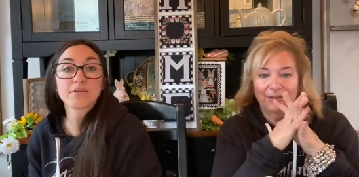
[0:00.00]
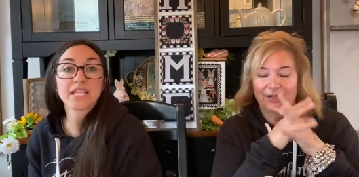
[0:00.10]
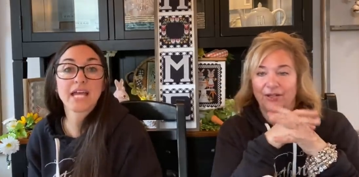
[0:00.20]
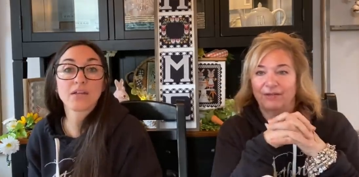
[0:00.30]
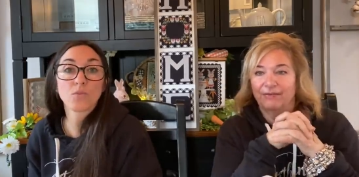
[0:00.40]

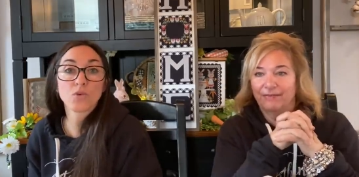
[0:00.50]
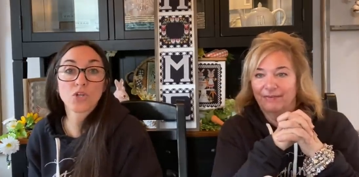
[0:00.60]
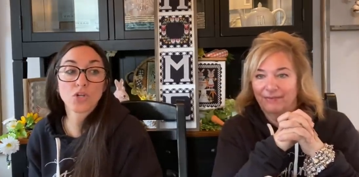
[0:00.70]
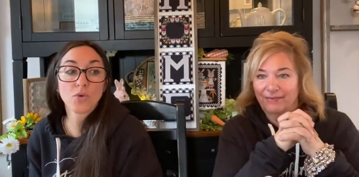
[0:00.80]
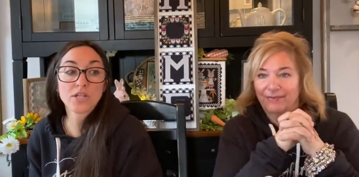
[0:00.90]
Speaker 1: 10. You're
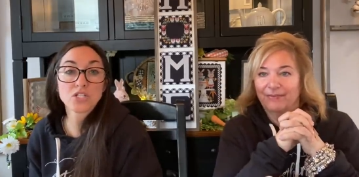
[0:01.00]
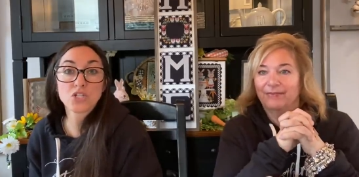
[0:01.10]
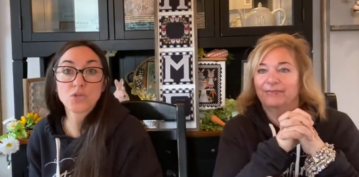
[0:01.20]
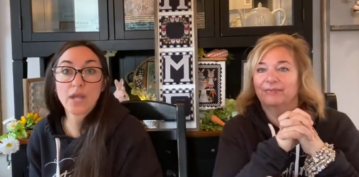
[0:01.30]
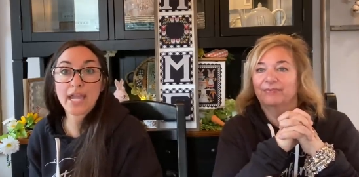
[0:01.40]
going
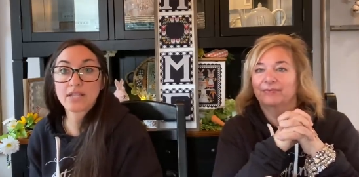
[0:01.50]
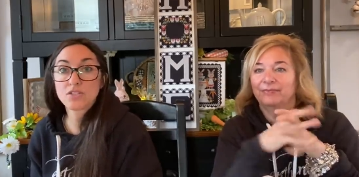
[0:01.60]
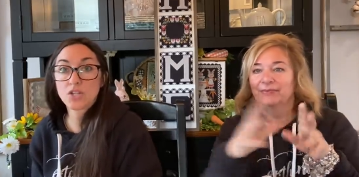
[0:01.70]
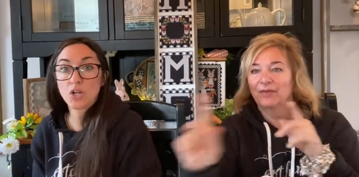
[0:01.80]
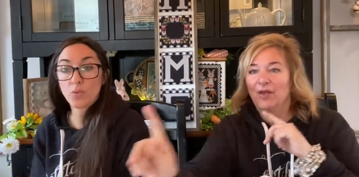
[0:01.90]
to
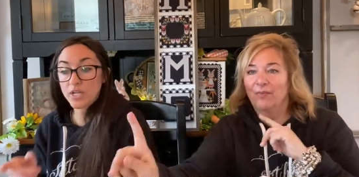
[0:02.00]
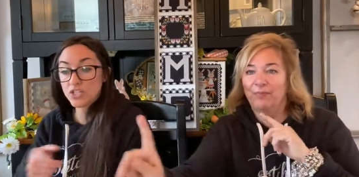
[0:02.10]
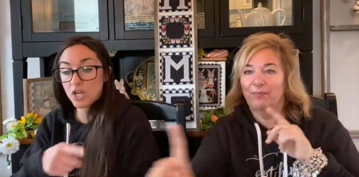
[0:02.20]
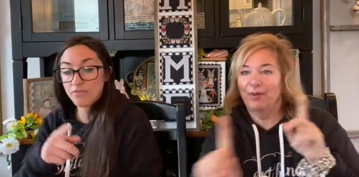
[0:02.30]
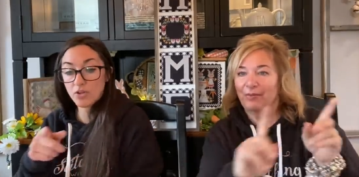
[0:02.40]
answer which
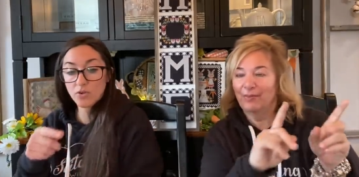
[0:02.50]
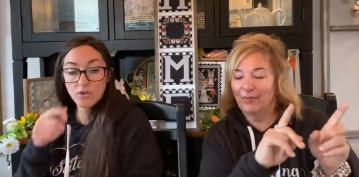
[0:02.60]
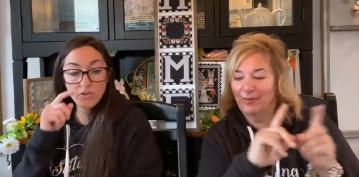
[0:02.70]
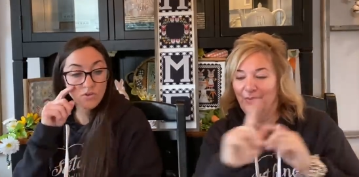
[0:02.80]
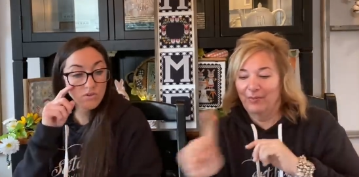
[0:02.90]
of
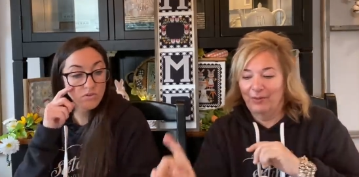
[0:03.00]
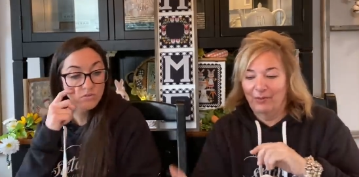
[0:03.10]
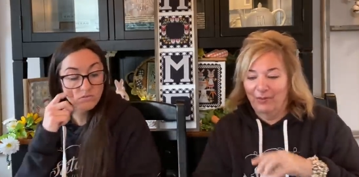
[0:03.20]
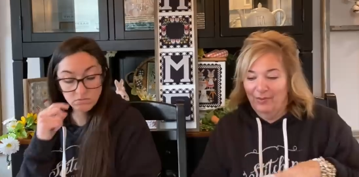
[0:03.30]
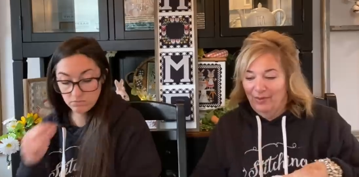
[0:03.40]
your... But,
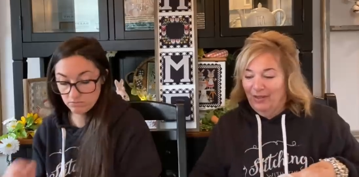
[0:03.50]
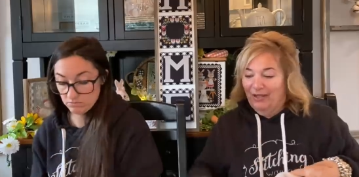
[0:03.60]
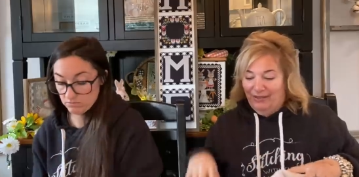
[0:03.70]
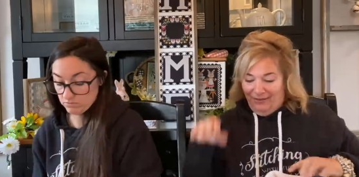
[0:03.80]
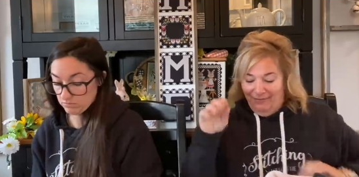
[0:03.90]

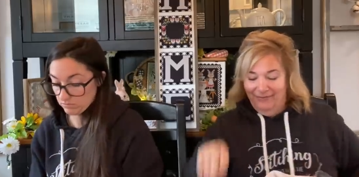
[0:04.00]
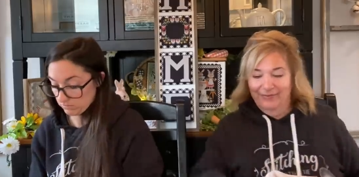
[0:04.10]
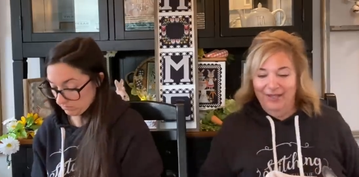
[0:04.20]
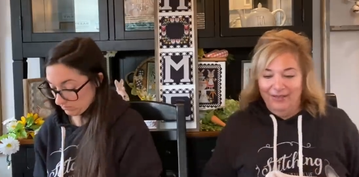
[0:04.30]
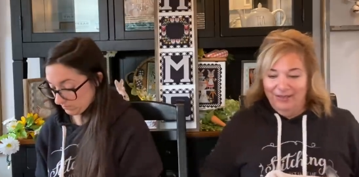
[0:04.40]
yes.
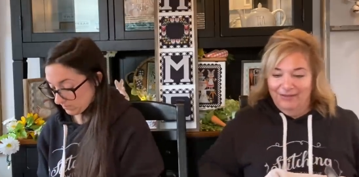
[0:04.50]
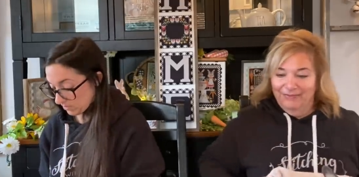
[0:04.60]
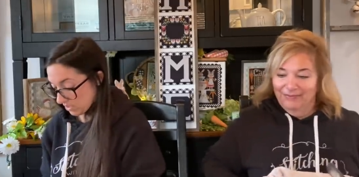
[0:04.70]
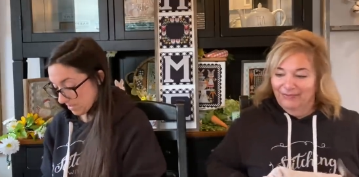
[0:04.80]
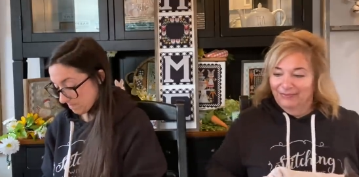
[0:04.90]
Yes. Go
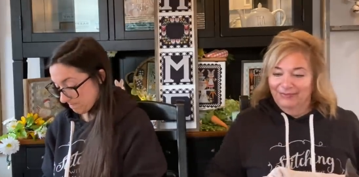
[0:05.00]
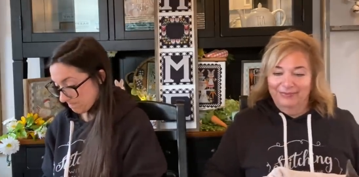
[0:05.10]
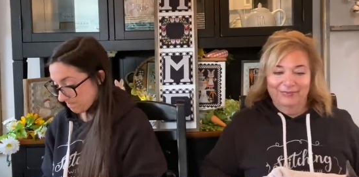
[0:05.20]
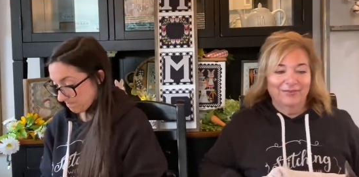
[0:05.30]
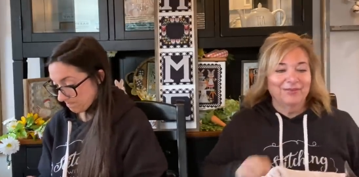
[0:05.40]
ahead.
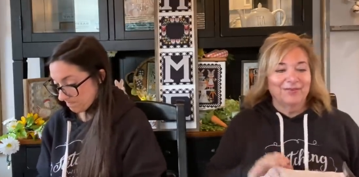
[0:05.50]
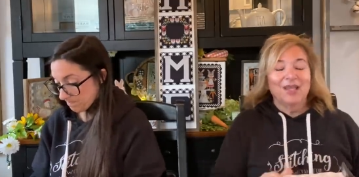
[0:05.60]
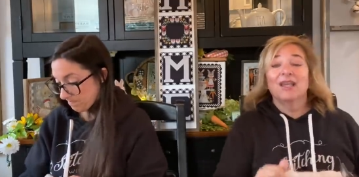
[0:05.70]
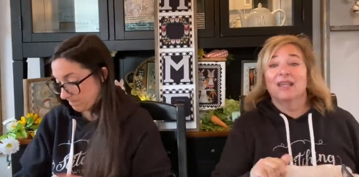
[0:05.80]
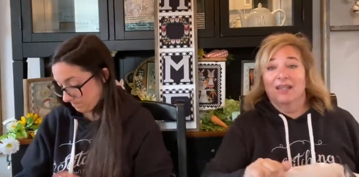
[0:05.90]

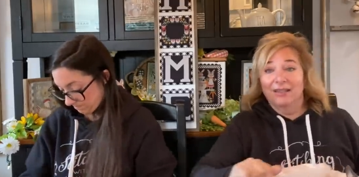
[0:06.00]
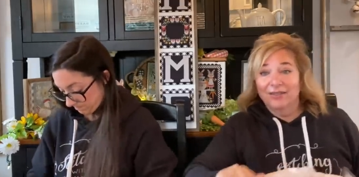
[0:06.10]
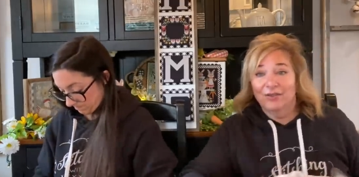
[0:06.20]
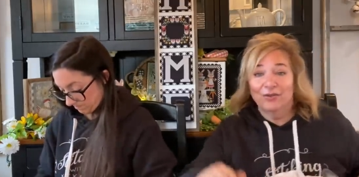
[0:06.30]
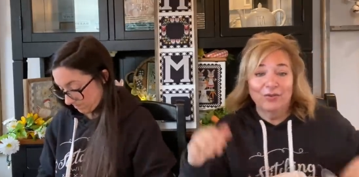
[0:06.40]

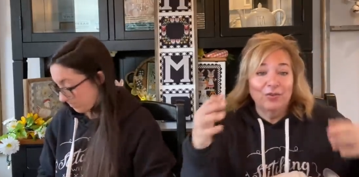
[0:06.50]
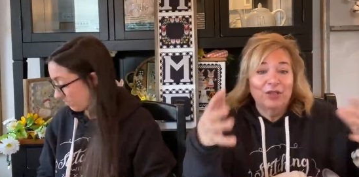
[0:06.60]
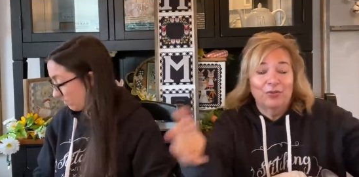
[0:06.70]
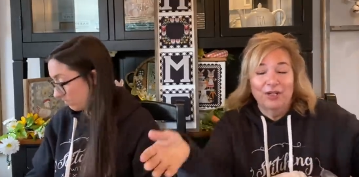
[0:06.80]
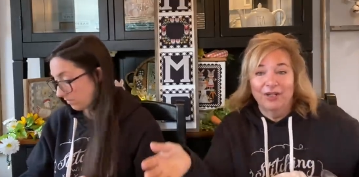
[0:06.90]
Speaker 2: Answer which
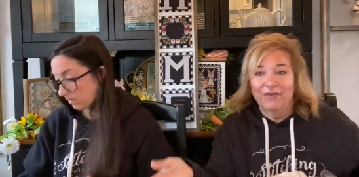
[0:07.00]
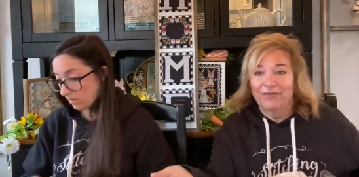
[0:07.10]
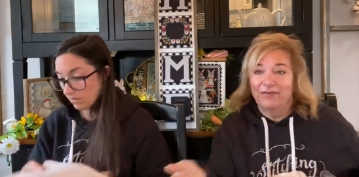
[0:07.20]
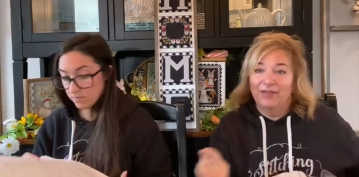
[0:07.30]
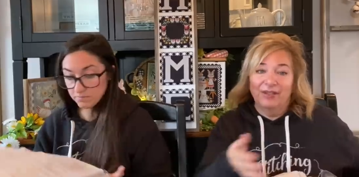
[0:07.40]
one
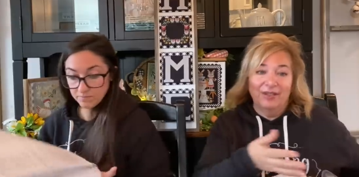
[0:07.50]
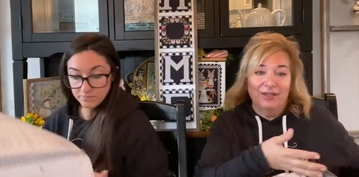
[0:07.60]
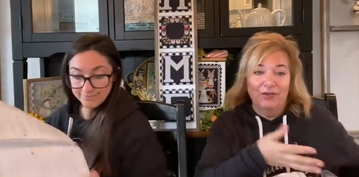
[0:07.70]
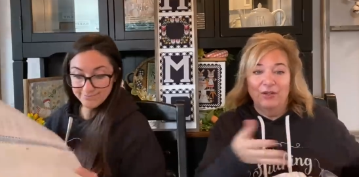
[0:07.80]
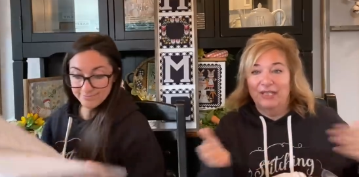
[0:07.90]
of the
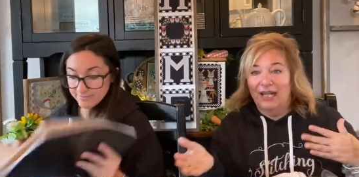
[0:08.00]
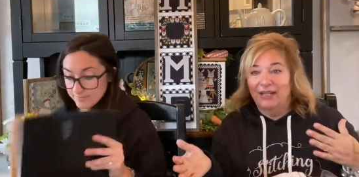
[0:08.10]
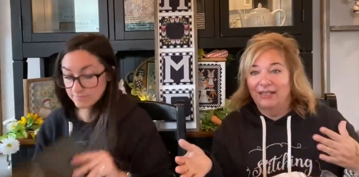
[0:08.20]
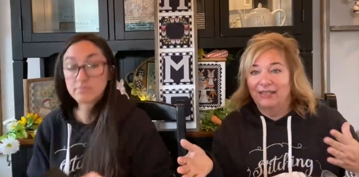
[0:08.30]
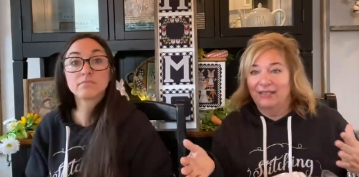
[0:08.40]
new
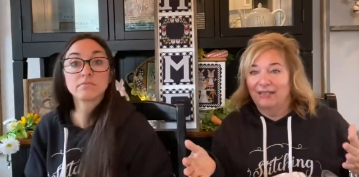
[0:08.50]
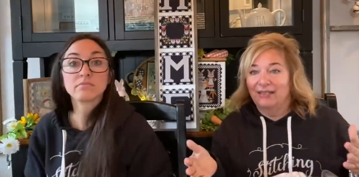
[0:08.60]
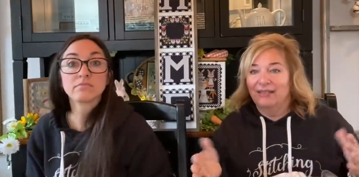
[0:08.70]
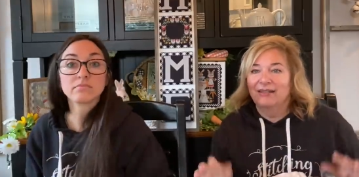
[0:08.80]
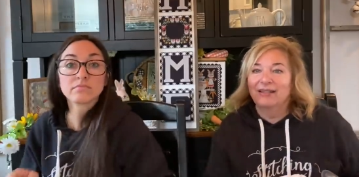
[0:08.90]
designs
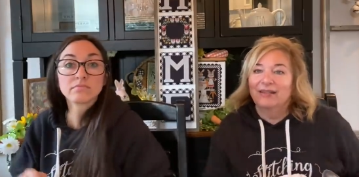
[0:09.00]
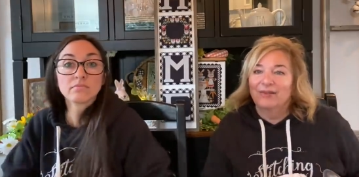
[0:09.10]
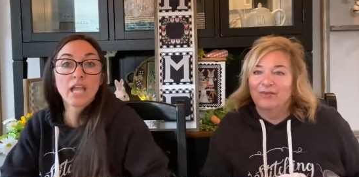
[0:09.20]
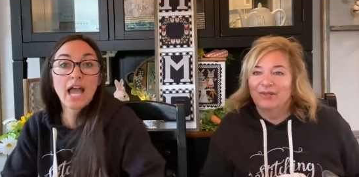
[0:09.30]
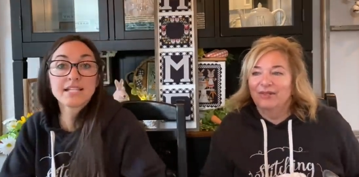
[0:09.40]

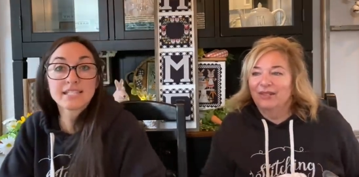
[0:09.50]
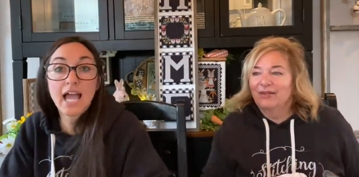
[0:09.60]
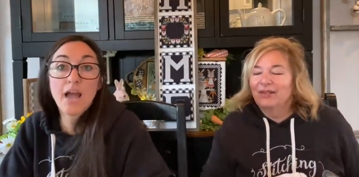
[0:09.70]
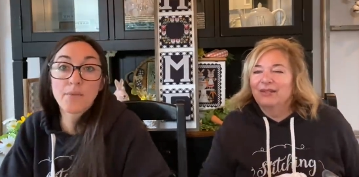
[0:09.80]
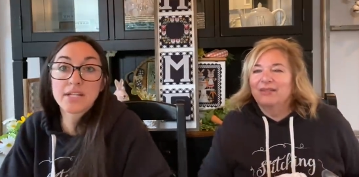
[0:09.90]
well, I'd say I
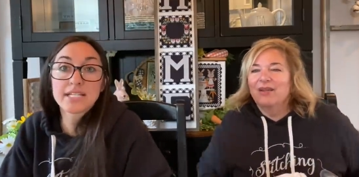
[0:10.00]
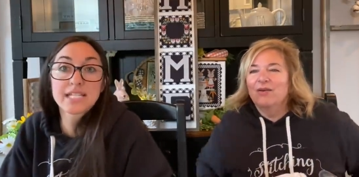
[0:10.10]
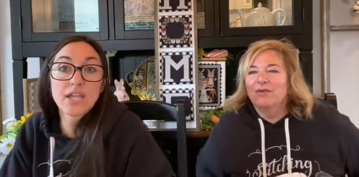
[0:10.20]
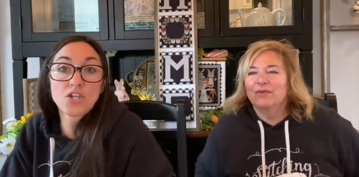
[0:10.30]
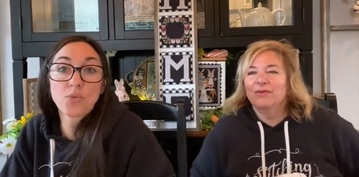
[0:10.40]
wanted no. to
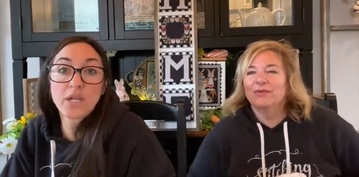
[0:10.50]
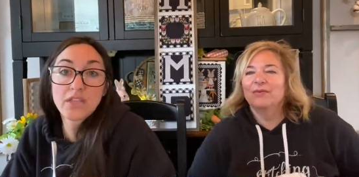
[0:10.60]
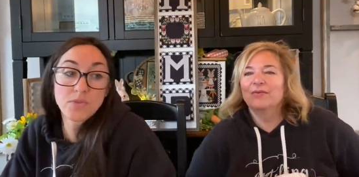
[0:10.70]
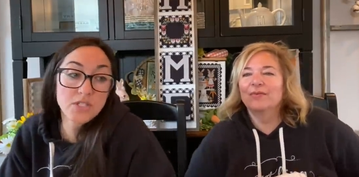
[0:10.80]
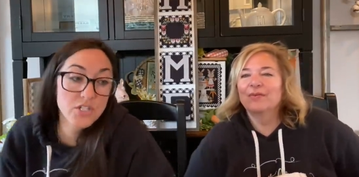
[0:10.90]
say your
Speaker 1: wreath.
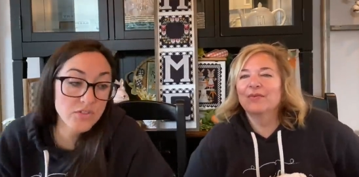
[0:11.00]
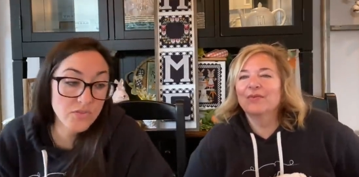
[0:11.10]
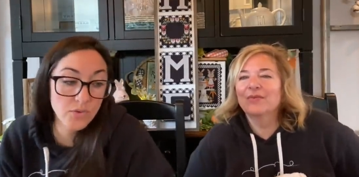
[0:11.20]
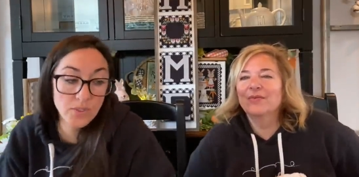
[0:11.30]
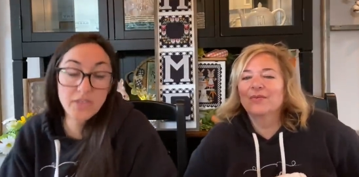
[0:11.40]
Which of the
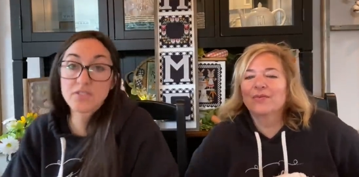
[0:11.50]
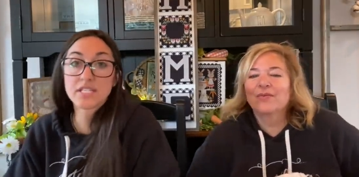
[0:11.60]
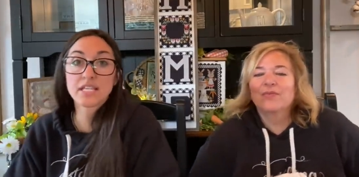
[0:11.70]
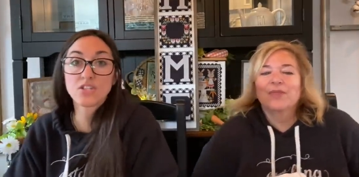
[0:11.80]
wreaths is